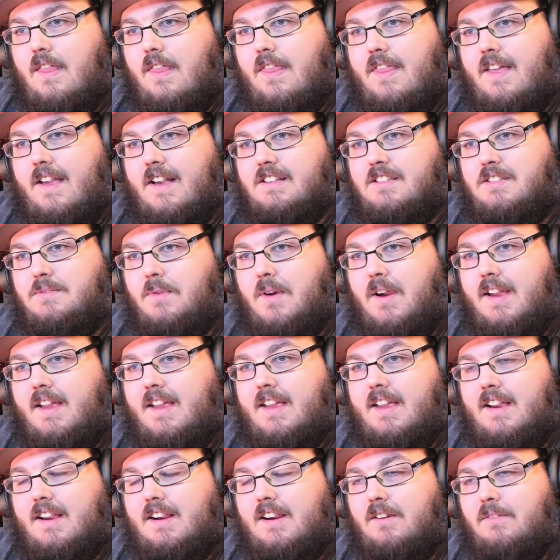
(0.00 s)
This right
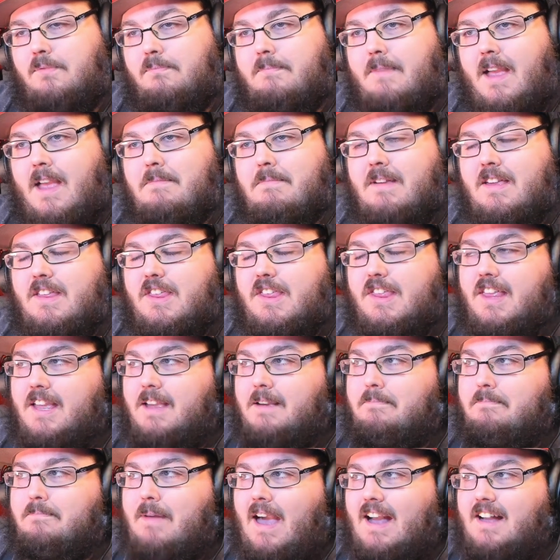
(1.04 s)
here made me
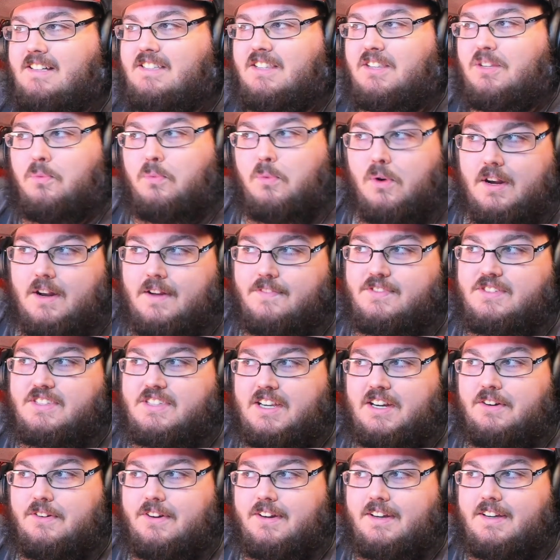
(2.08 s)
think back to the What If
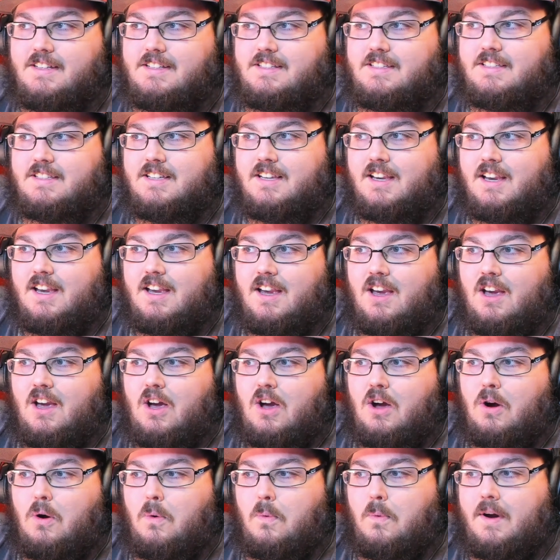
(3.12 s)
series,
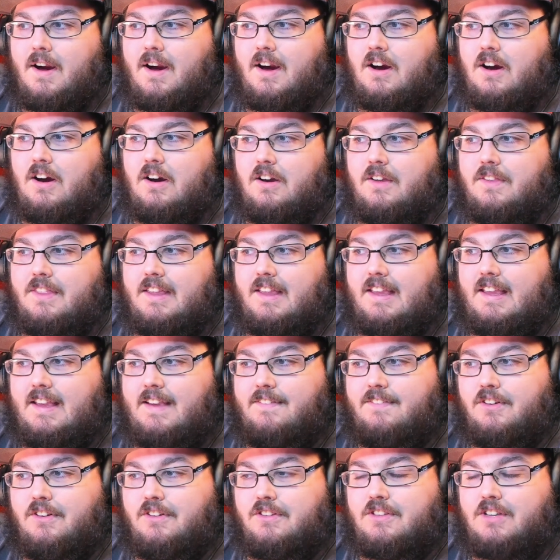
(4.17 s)
where the
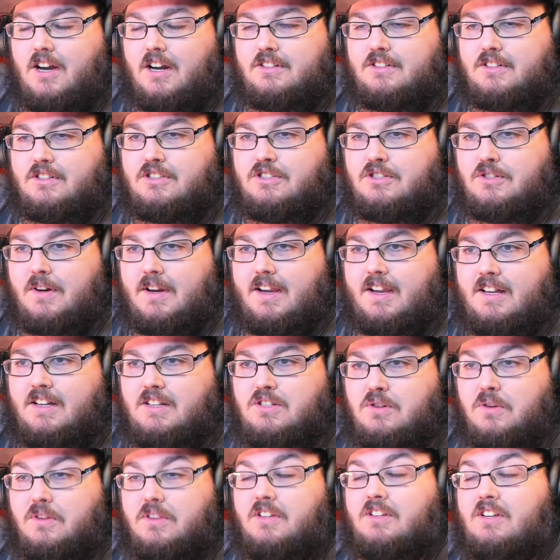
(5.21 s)
evil Doctor
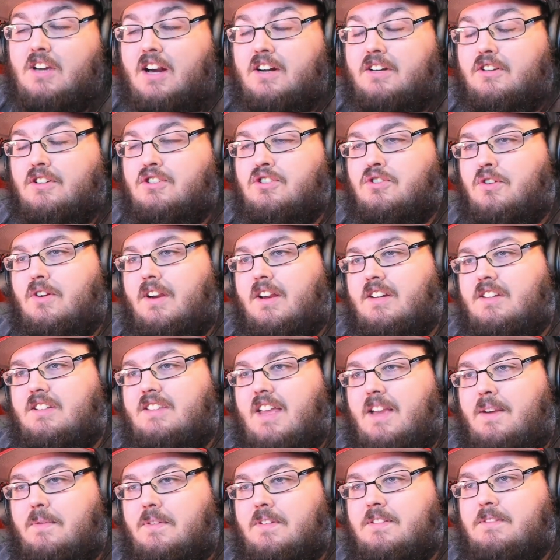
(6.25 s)
Strange, or the Doctor Strange
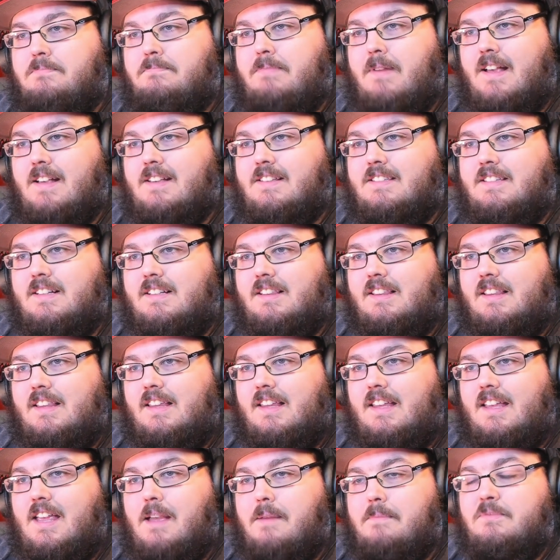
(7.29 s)
that was
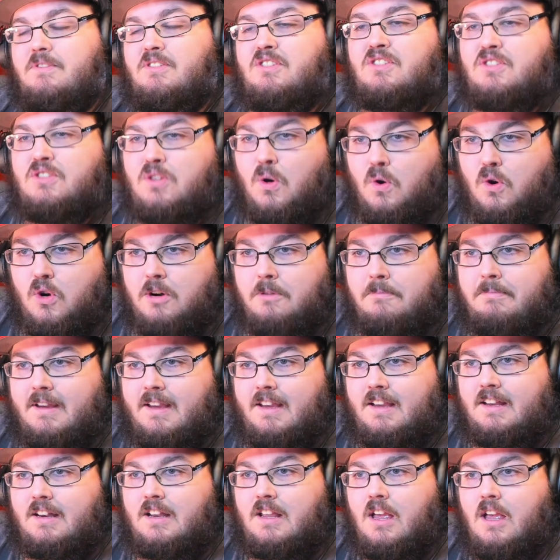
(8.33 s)
basically
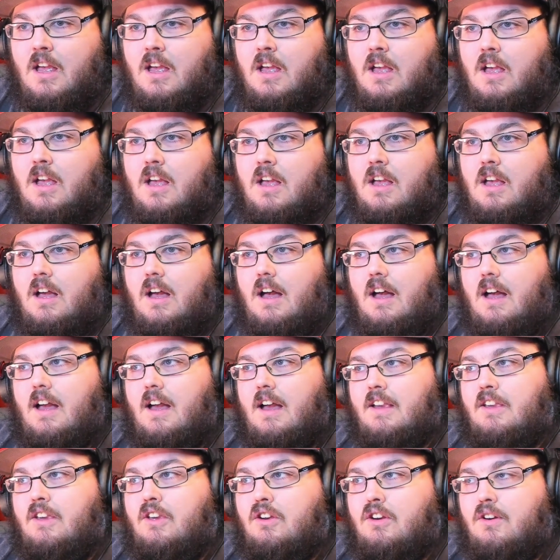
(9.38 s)
absorbing
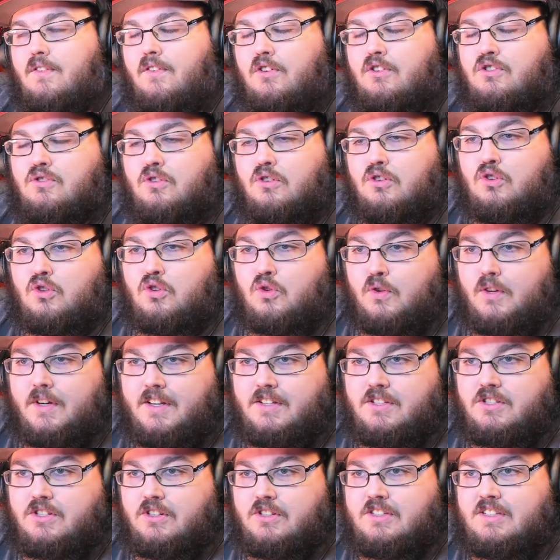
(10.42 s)
universal
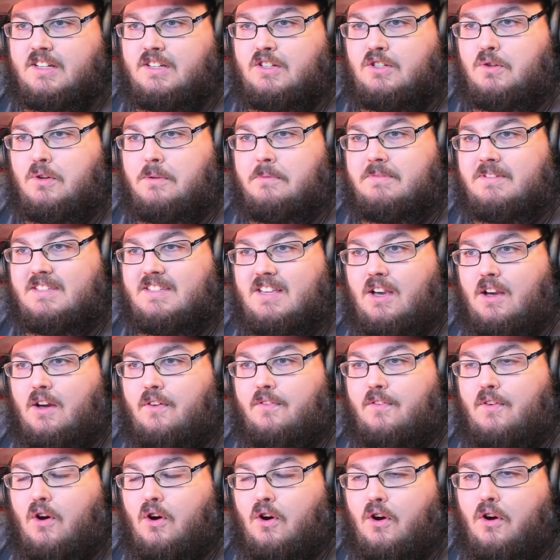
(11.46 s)
creatures into
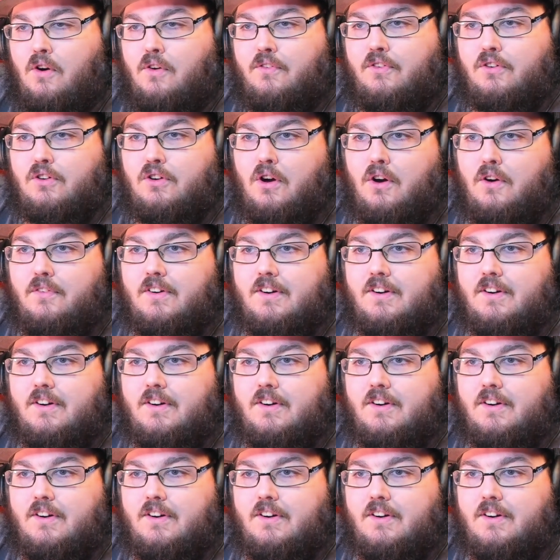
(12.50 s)
himself over and